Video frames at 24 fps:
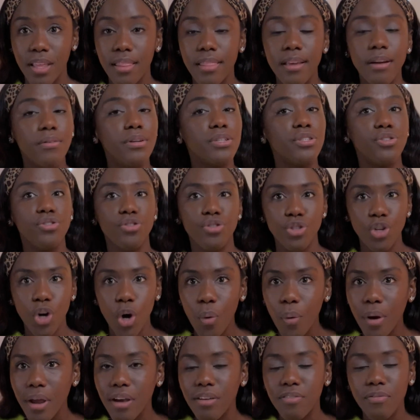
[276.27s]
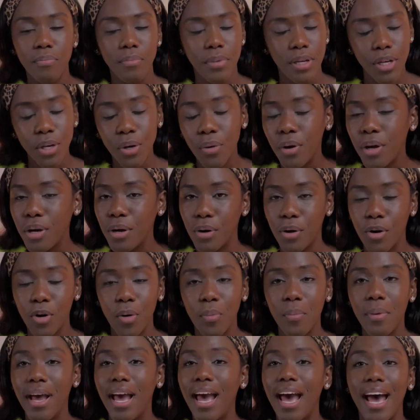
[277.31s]
There was no way of me going
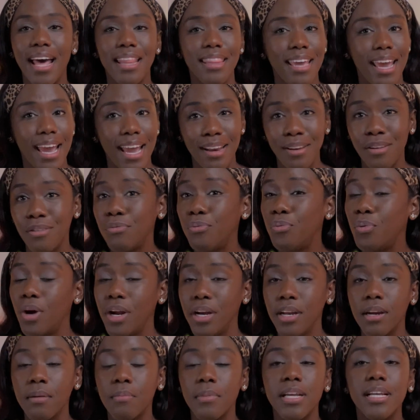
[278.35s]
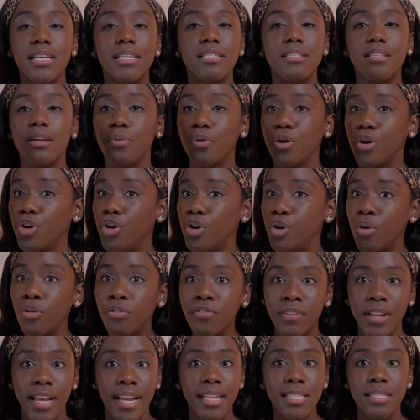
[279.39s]
home at the end of 1 year because there were no
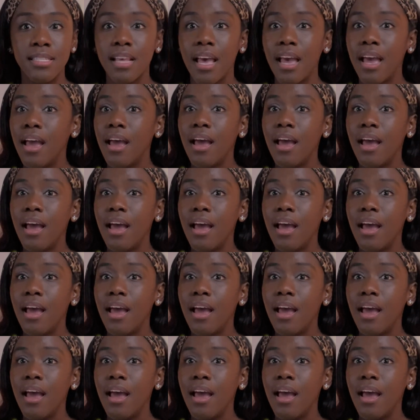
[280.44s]
flights.